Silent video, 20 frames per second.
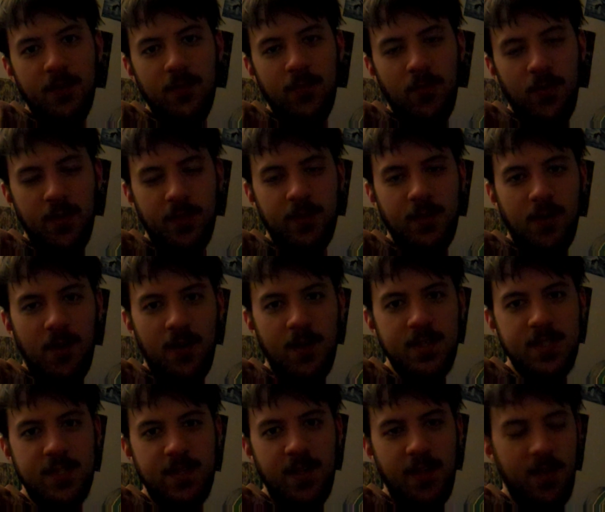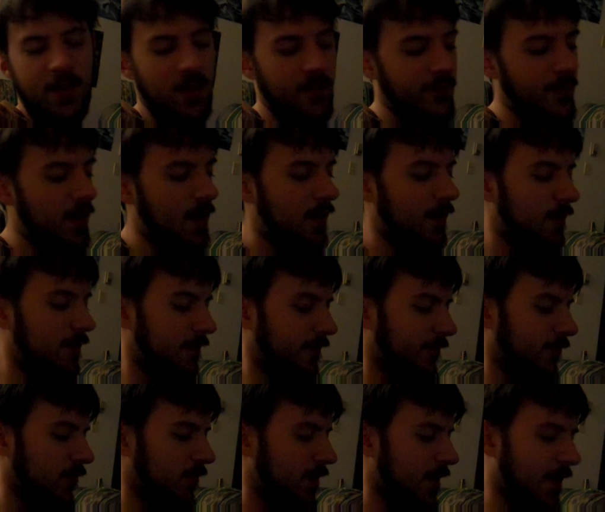what caused that. I've had it
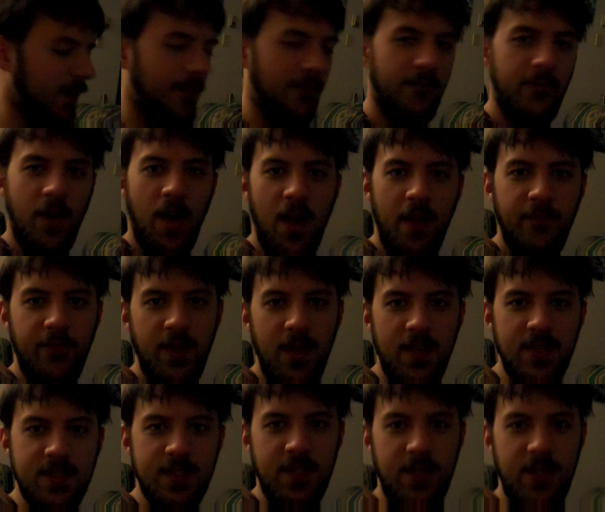for like 5 days